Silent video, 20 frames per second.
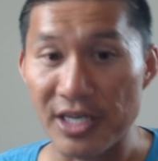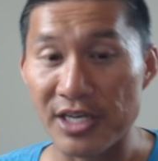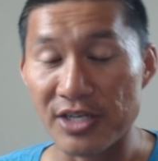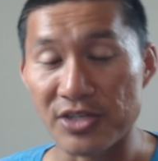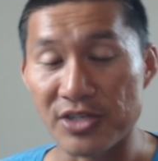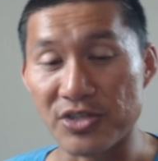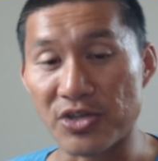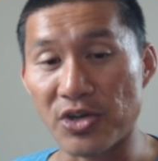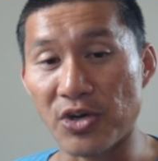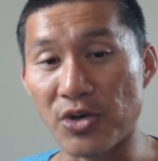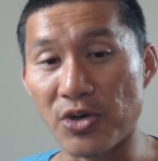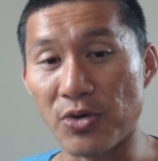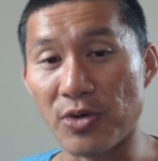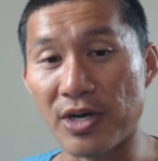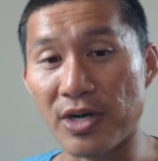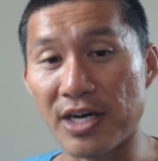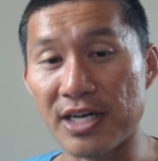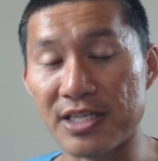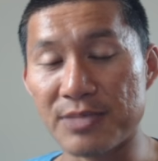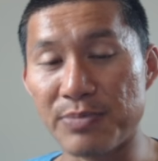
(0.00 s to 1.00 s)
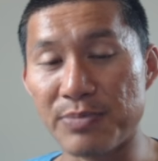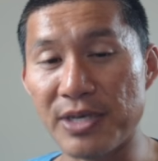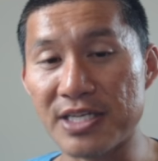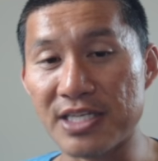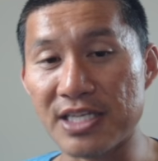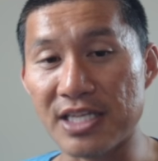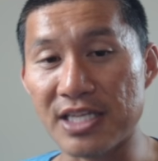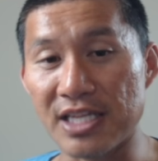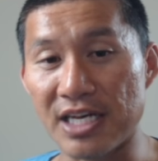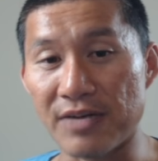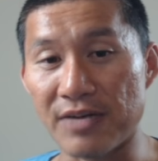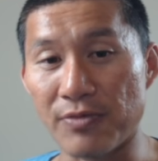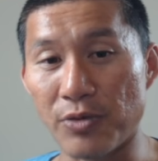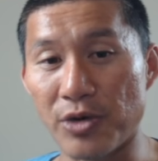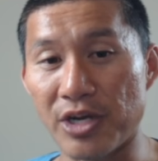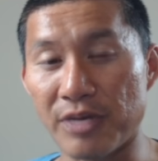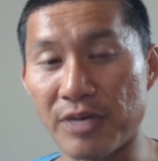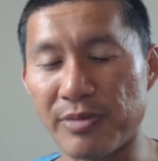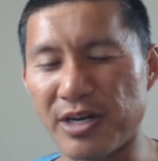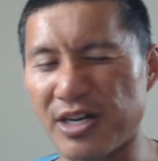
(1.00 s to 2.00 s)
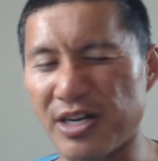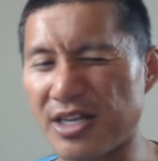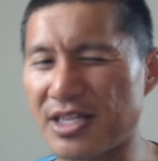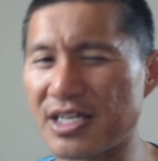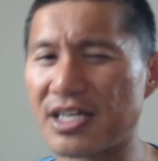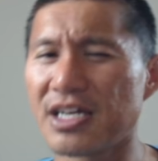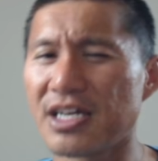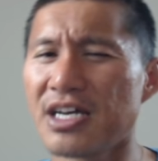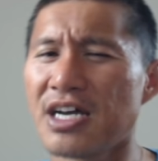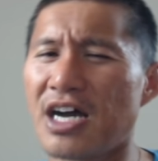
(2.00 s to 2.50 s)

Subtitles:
So it's basically a lot of worrying about nothing.